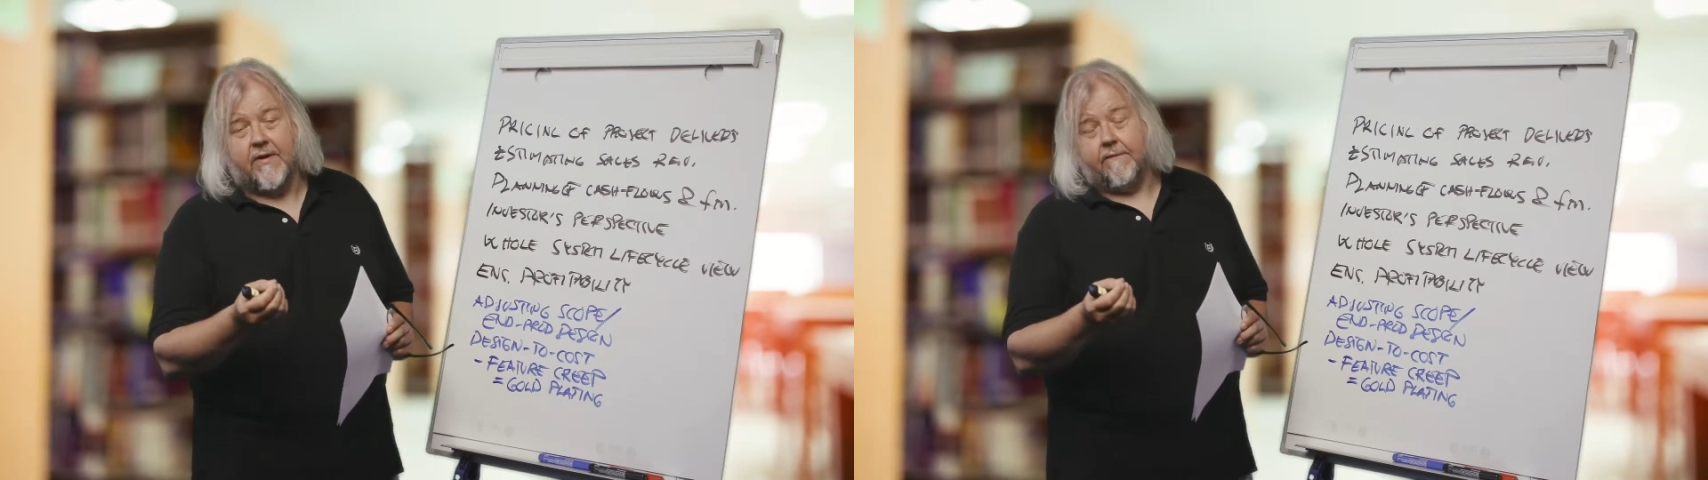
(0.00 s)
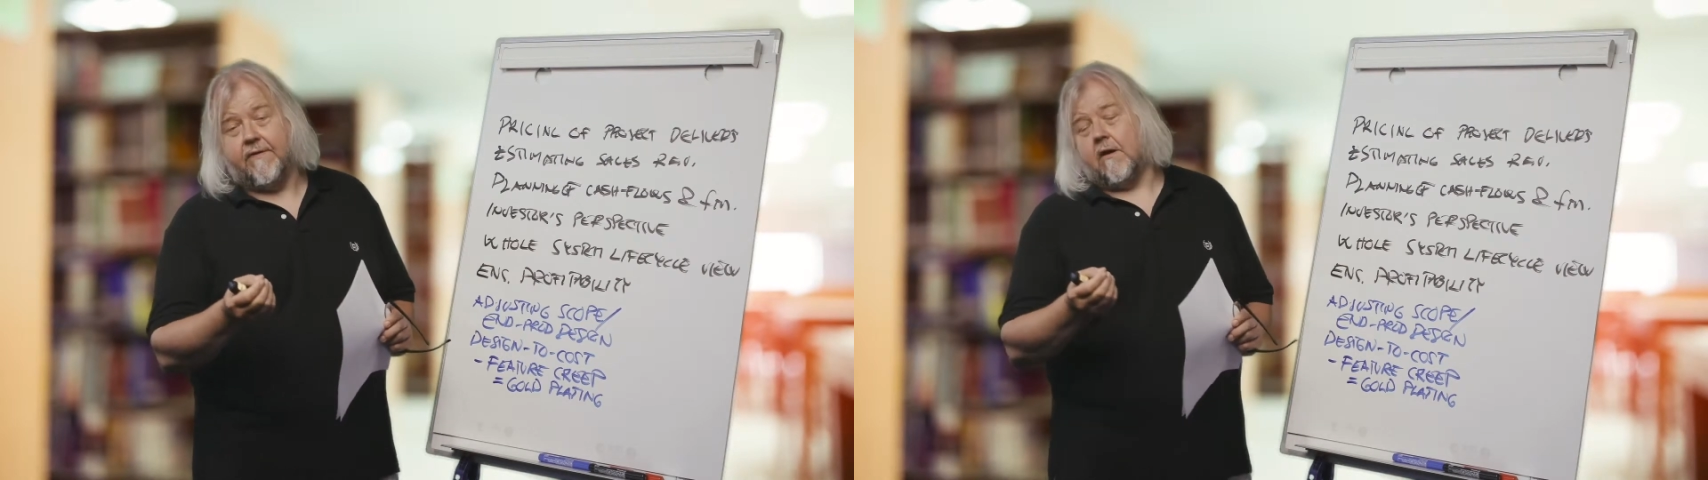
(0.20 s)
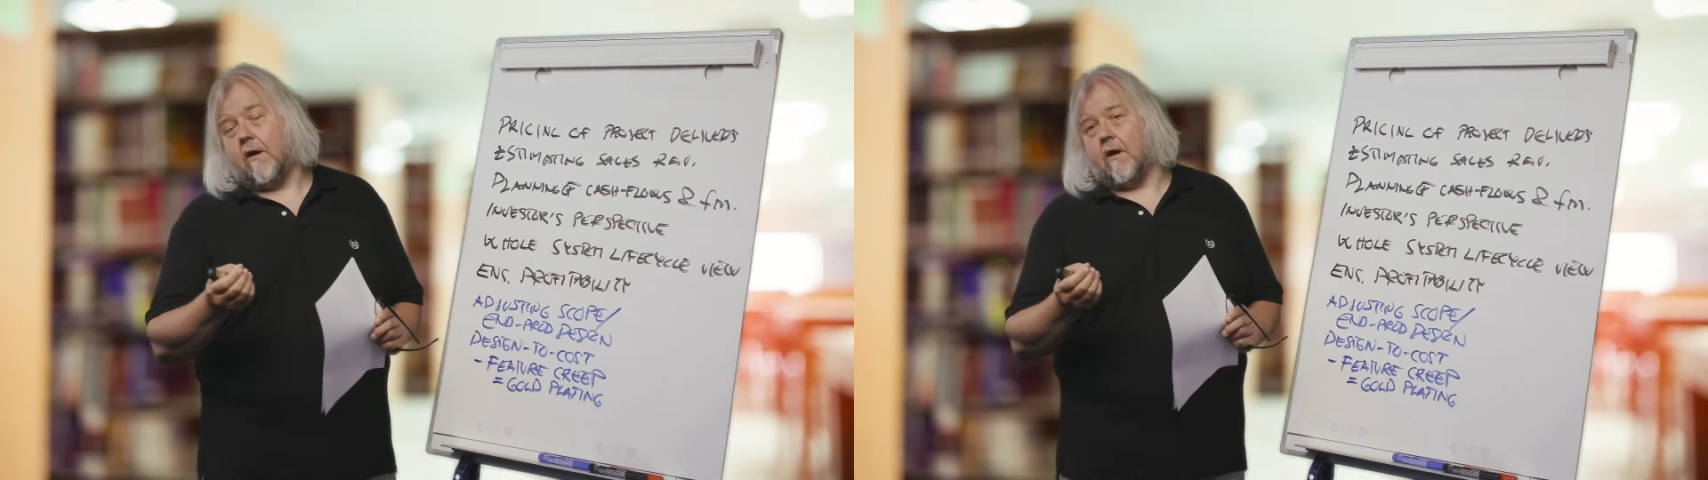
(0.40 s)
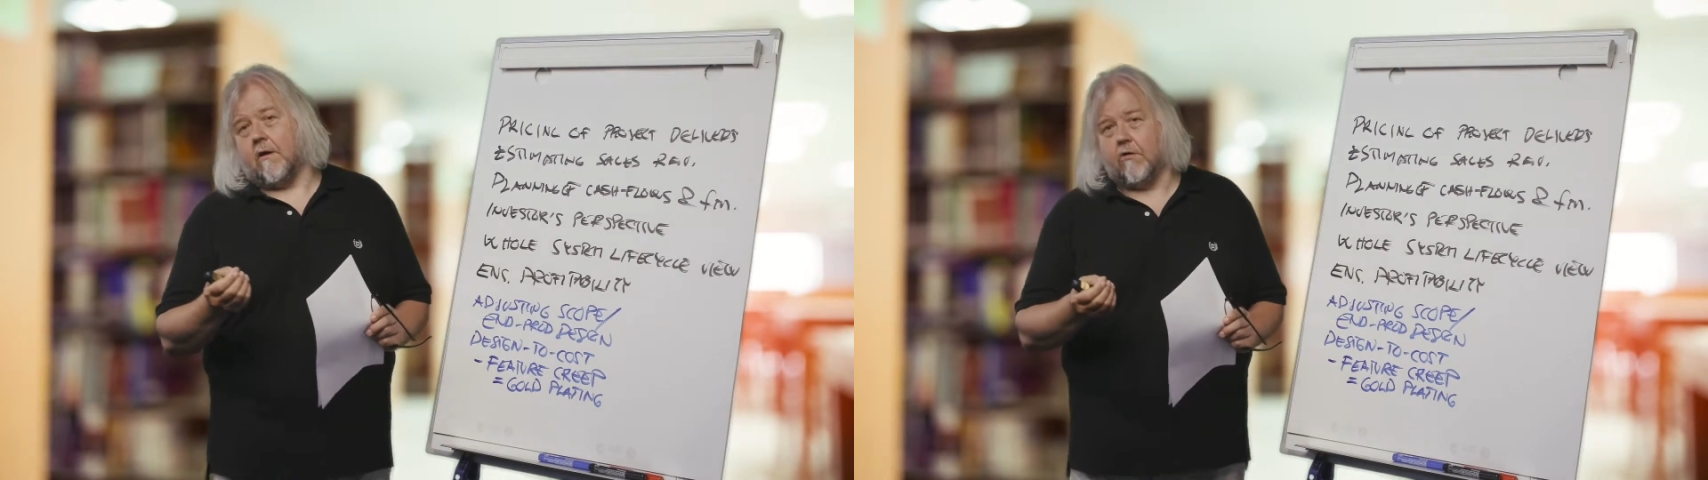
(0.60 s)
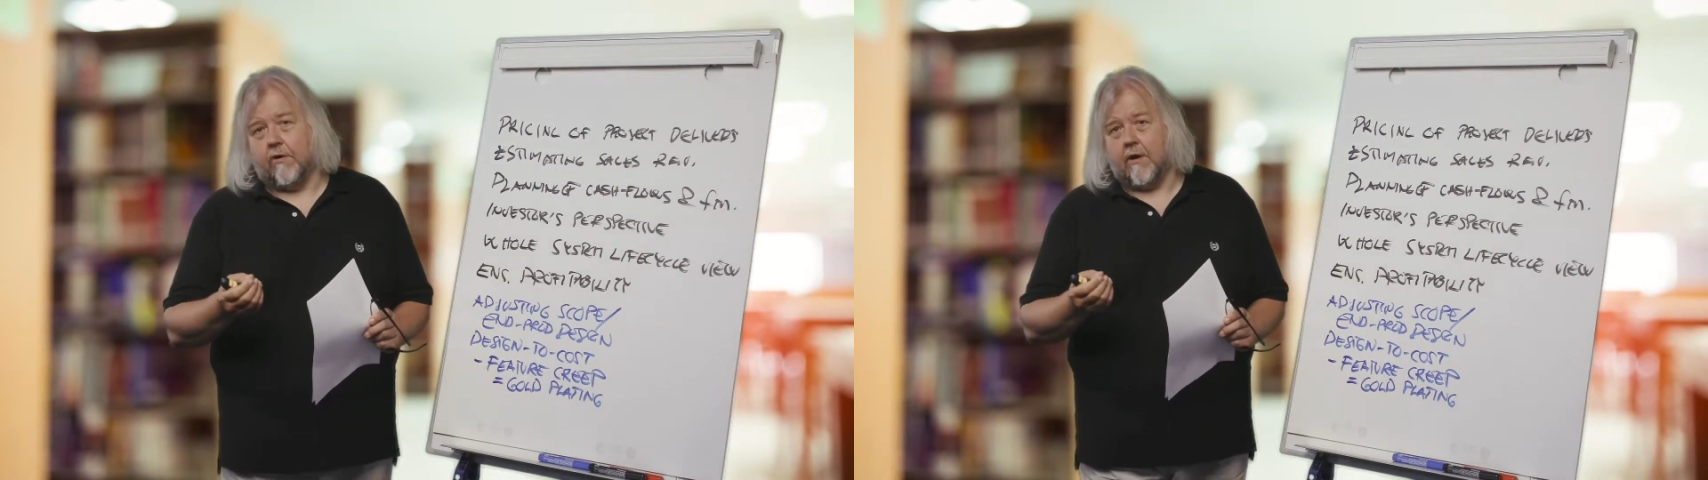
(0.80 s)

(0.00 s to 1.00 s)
where we are